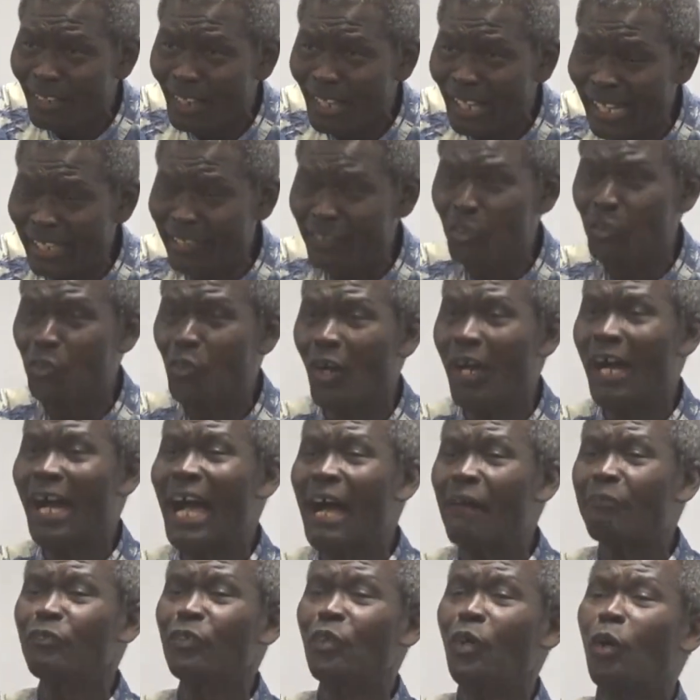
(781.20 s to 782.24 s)
And you don't
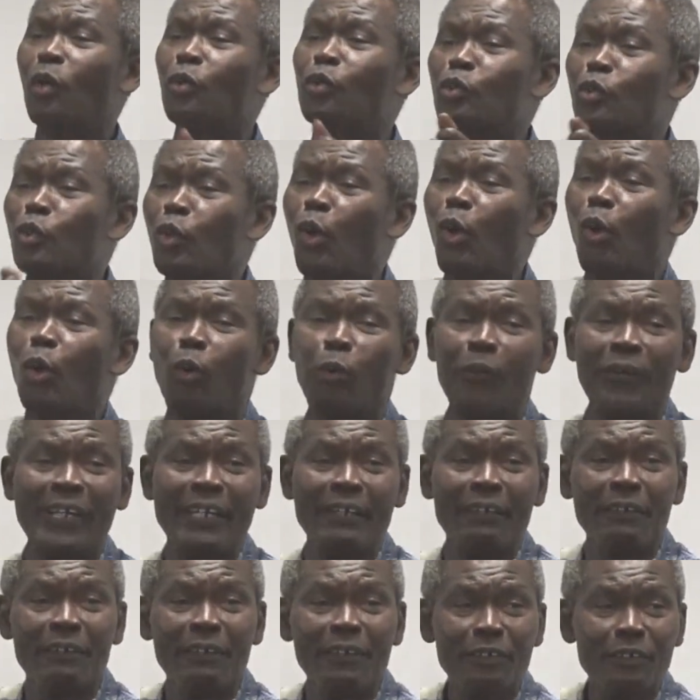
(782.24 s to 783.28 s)
have no
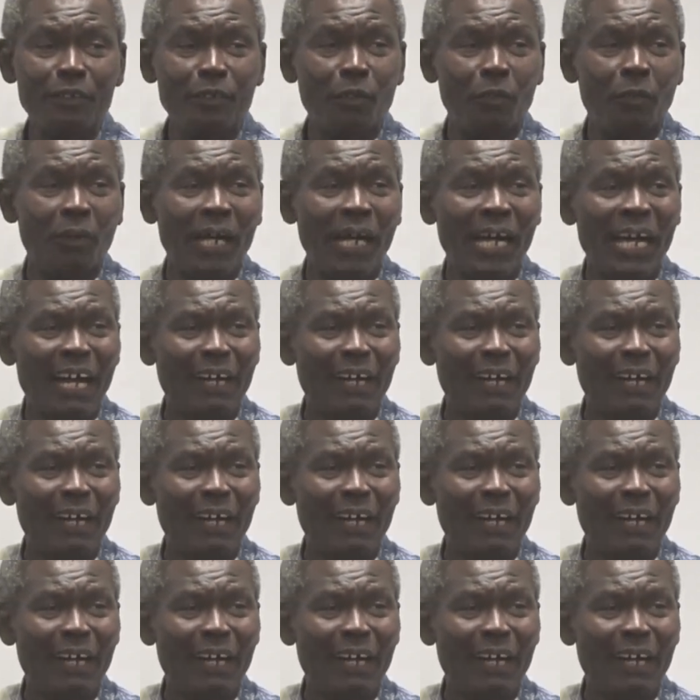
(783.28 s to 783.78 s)
rowing. What,